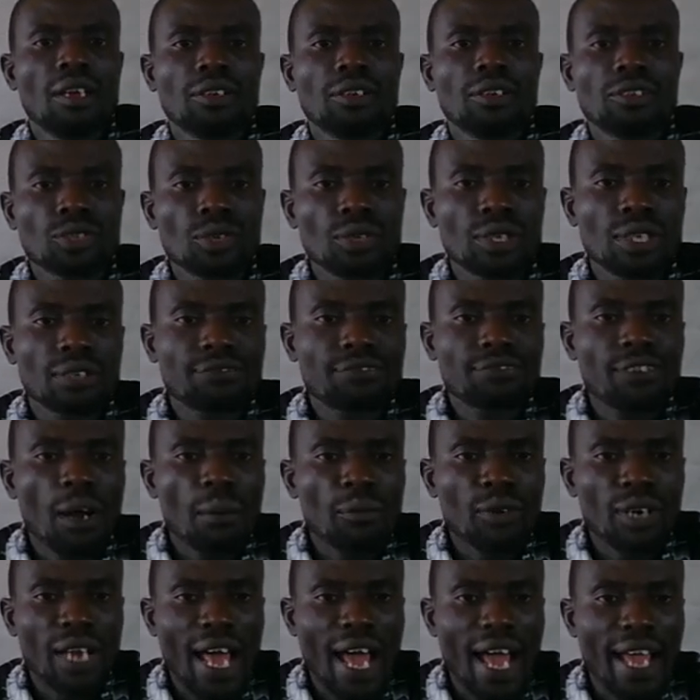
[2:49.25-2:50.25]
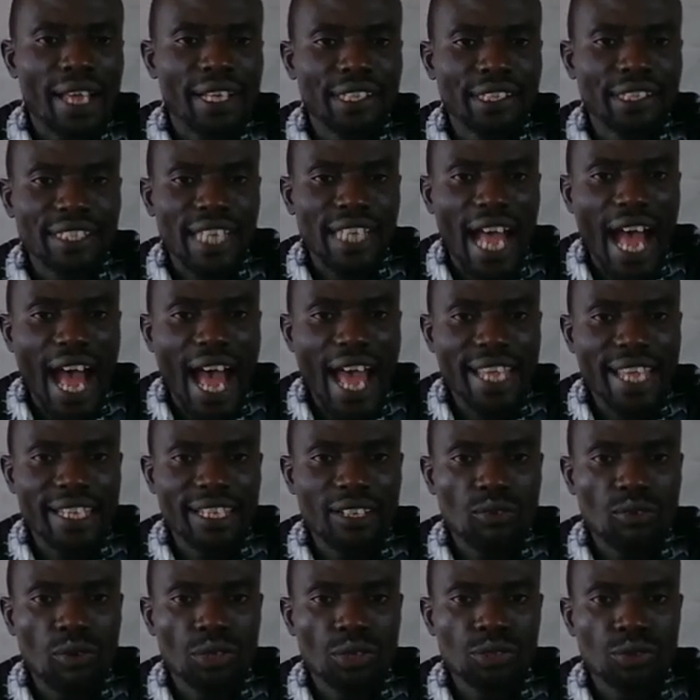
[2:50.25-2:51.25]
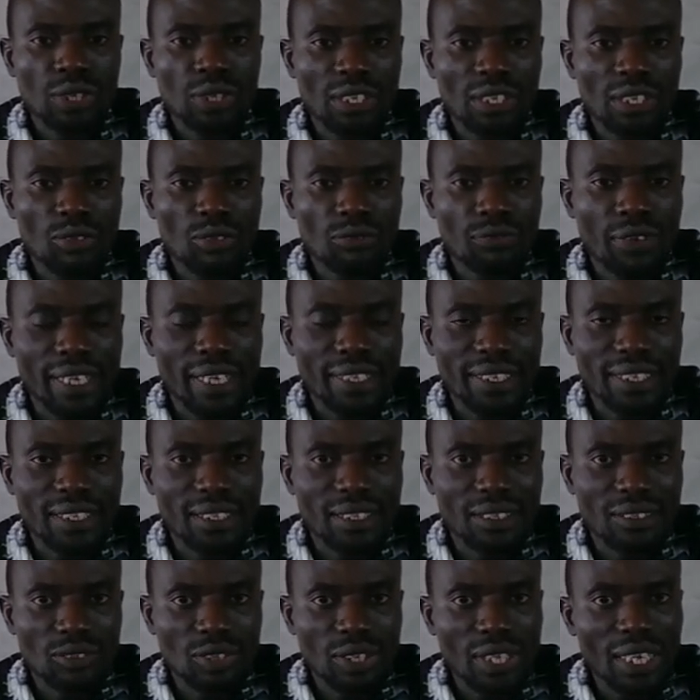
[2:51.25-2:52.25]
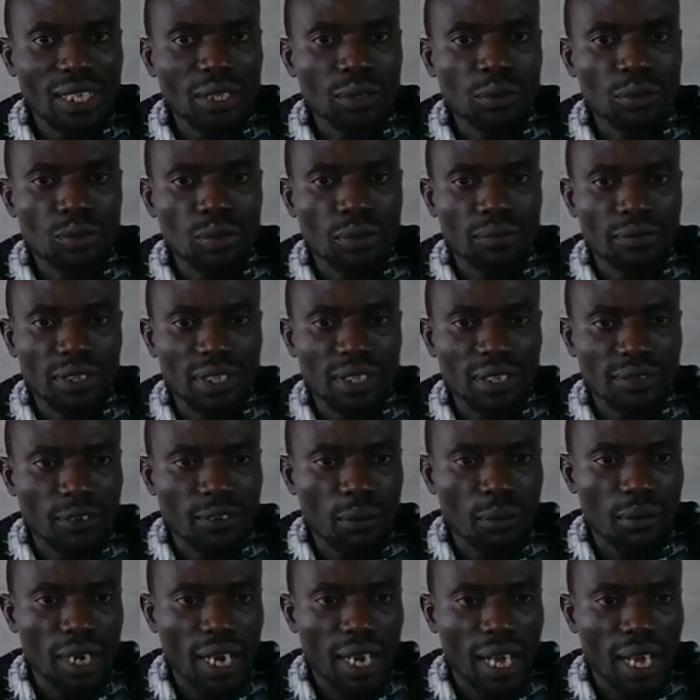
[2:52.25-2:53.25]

So the formula is I equals to Q over T. Take note of this formula.